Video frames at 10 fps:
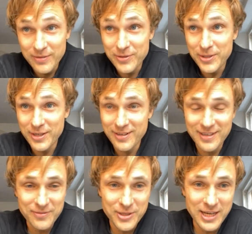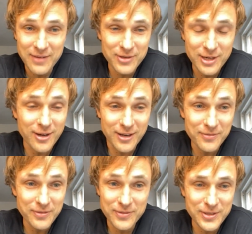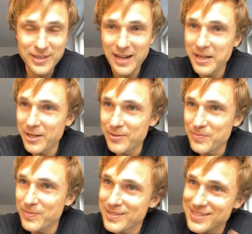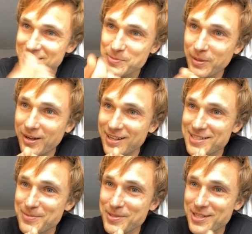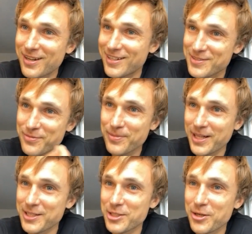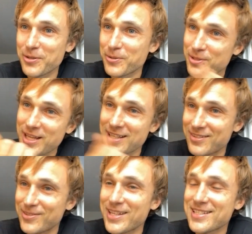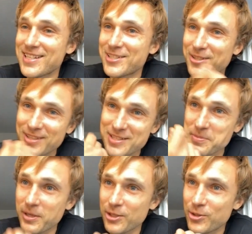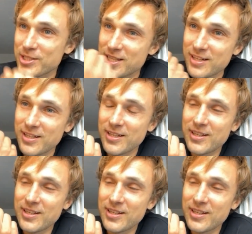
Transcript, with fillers: If you can have a laugh, if you can, you know, see a spark in someone's eyes from like a joke, or they say a joke and there's a spark in your eyes, then